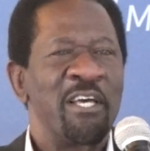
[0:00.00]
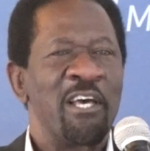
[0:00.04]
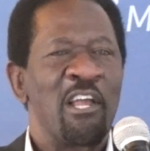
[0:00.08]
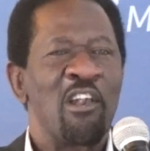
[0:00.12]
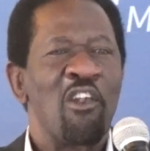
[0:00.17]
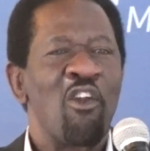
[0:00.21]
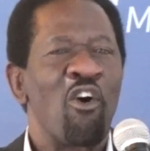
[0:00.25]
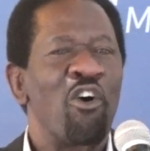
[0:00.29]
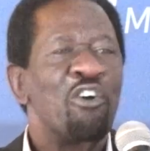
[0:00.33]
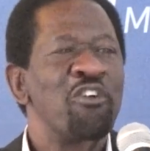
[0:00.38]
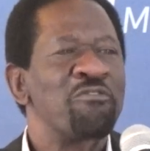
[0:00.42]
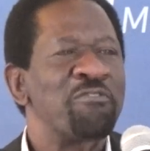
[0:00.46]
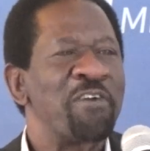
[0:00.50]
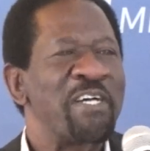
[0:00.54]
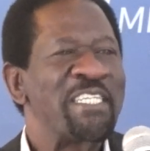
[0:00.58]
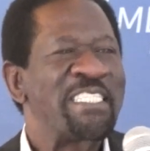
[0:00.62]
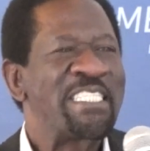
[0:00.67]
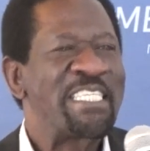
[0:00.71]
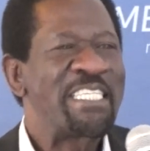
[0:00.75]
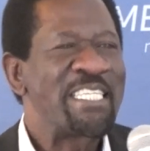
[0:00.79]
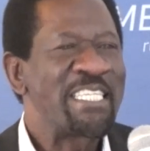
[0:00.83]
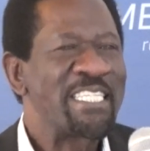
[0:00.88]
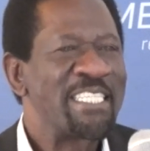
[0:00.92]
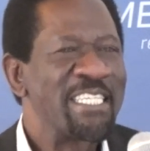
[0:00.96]
loan
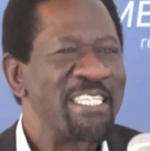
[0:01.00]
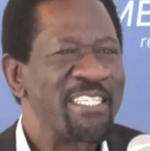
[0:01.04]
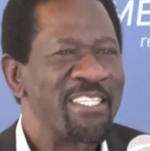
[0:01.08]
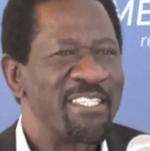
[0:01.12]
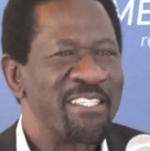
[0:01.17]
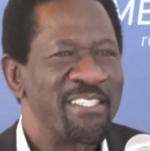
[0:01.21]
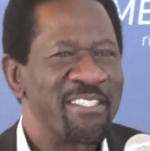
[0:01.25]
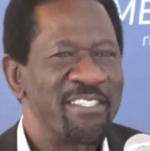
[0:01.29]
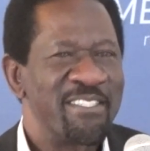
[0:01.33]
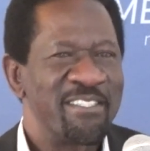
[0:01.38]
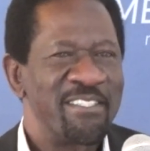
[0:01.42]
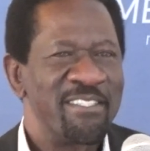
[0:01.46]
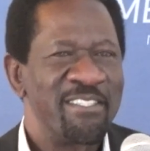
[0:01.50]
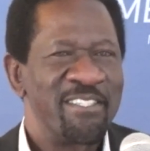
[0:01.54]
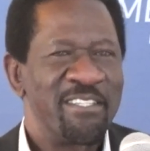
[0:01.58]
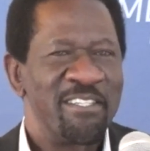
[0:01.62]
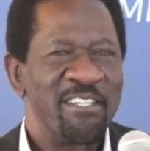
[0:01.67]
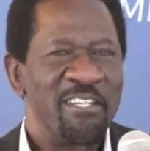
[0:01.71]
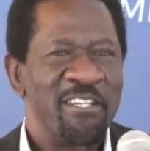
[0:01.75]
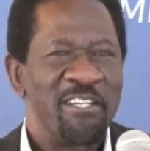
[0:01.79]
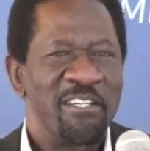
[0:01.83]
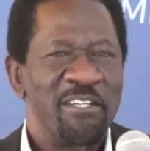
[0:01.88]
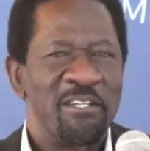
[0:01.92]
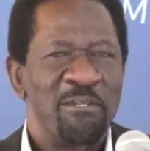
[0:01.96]
fatigue.
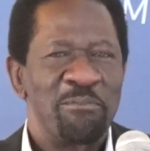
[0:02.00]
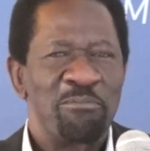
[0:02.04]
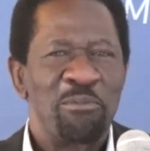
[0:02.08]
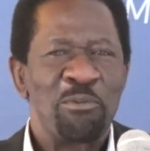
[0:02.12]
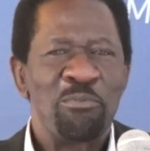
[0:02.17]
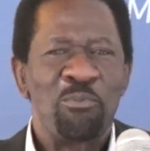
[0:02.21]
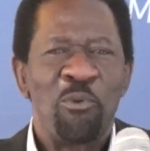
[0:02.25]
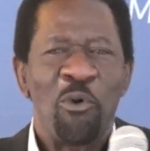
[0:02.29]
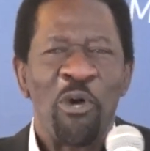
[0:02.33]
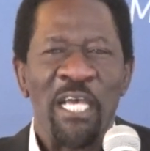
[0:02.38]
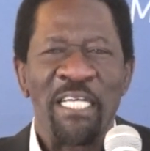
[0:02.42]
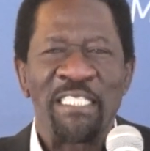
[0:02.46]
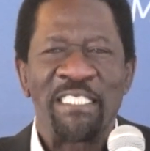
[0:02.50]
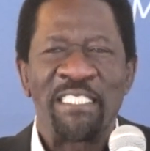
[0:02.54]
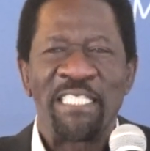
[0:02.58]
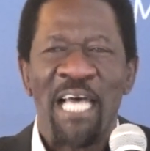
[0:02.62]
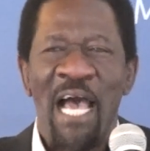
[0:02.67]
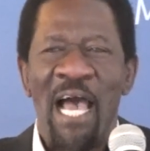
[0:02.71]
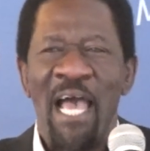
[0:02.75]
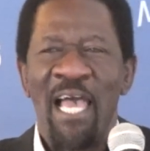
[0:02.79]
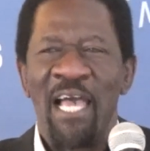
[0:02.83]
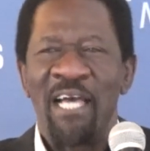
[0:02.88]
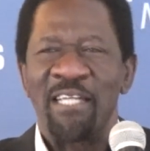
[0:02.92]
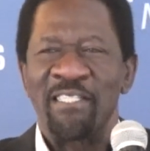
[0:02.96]
People get
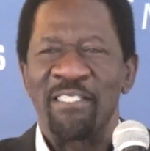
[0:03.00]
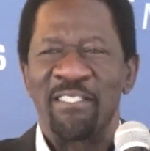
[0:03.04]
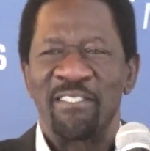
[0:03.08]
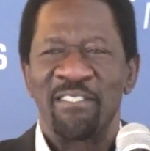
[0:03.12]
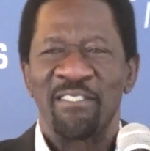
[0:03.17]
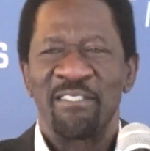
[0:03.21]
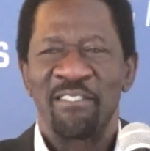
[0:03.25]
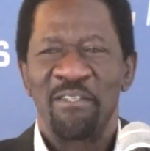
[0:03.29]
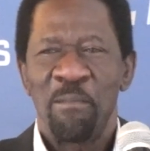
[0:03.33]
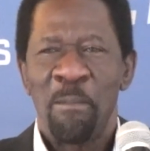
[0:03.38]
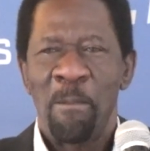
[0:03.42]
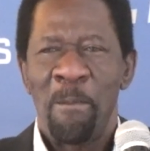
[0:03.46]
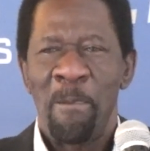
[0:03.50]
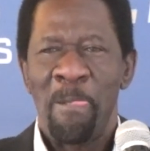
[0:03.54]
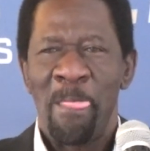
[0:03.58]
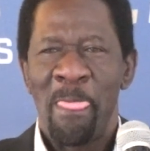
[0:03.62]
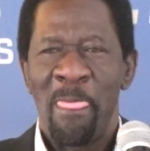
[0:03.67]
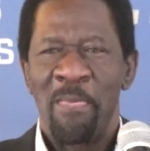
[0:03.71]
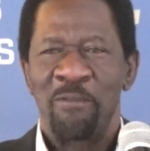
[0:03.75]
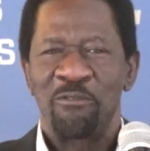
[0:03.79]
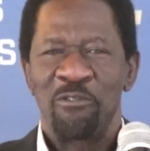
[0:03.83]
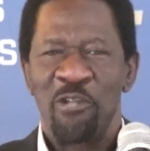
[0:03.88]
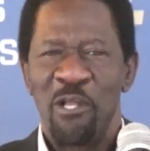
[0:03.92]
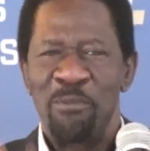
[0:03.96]
tired.
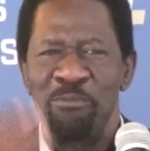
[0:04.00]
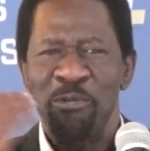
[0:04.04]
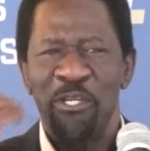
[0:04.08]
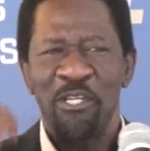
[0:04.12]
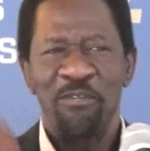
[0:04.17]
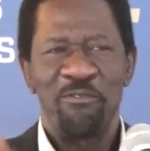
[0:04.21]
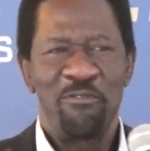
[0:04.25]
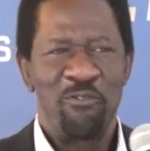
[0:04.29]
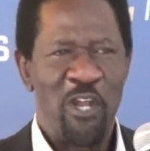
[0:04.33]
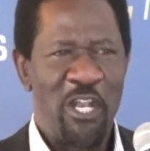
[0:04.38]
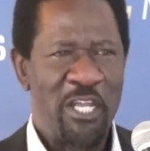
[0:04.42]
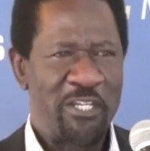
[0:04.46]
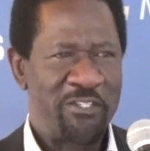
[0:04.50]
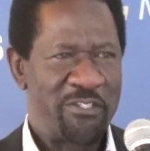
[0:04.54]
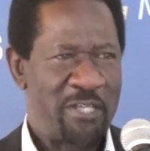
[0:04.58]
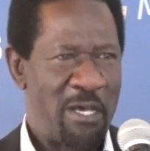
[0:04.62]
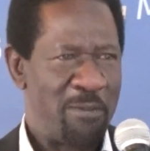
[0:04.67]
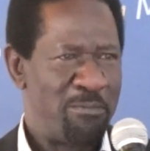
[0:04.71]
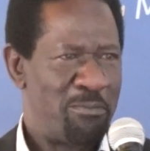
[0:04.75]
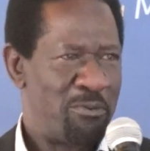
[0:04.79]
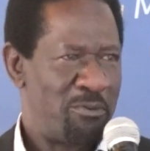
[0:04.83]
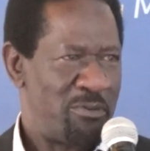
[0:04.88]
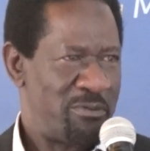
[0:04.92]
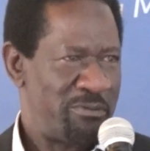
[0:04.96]
So let me give you an
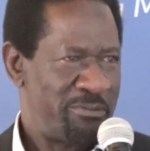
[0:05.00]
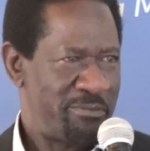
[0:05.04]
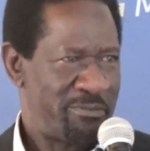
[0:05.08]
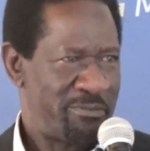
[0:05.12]
example.